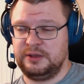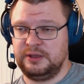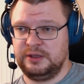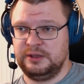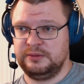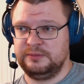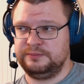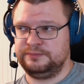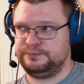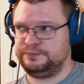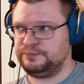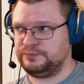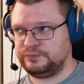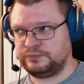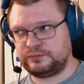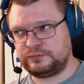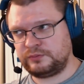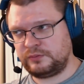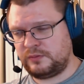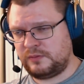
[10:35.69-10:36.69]
In
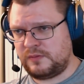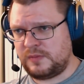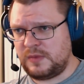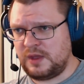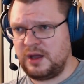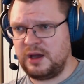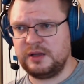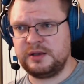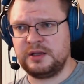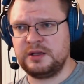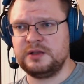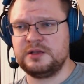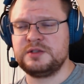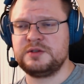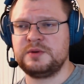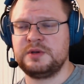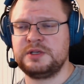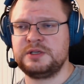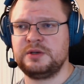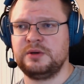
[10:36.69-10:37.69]
other
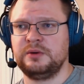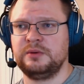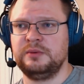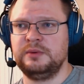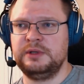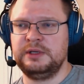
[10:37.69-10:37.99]
industries. So,